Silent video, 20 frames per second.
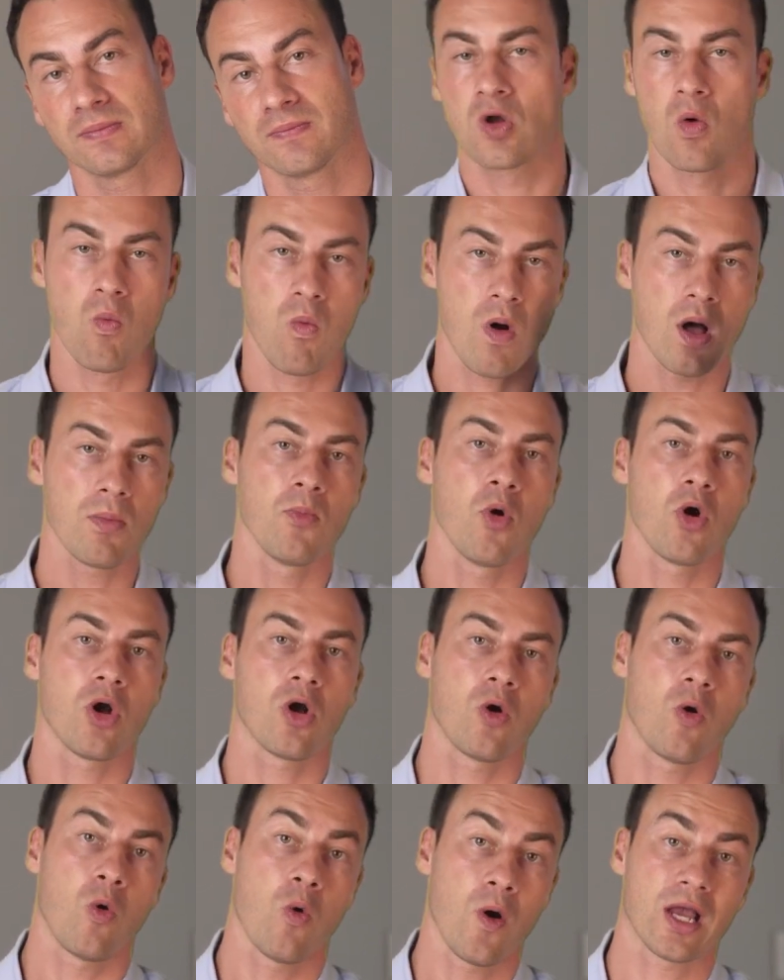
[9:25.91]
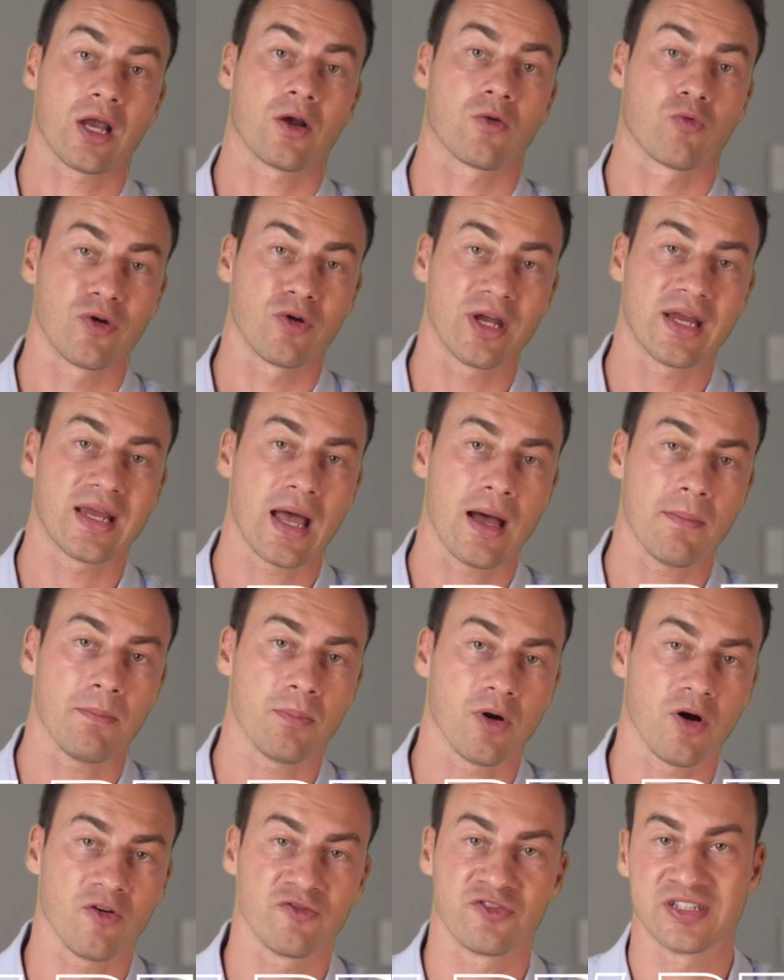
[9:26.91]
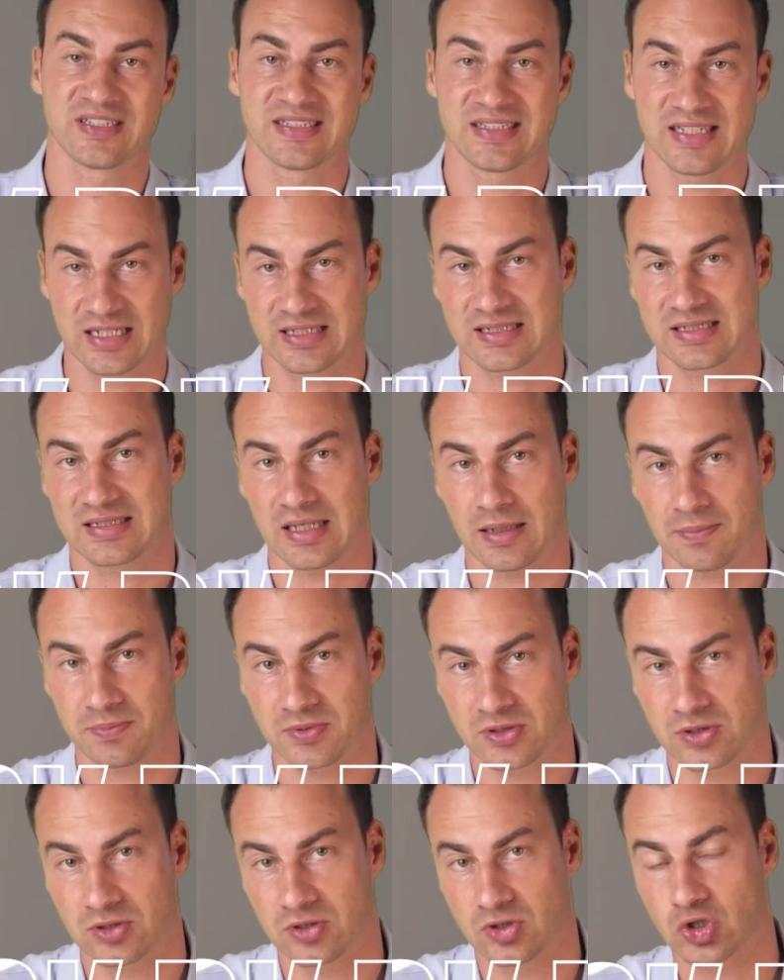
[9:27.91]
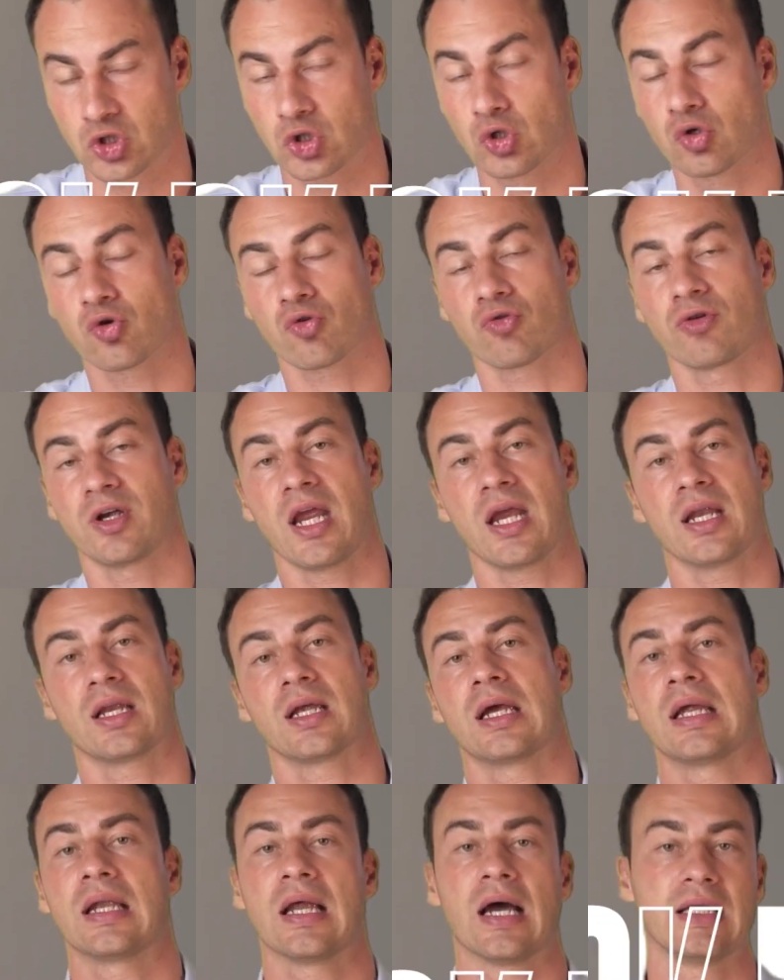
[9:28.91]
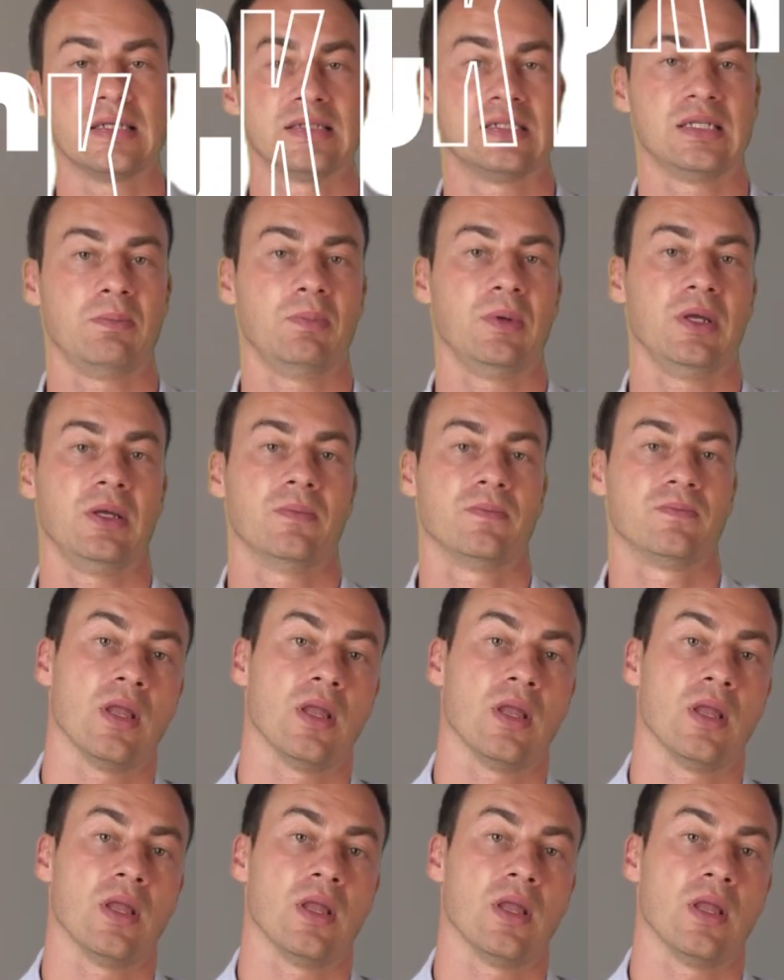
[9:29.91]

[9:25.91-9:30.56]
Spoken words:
So one more quick recap of the 6 steps to create an ICP.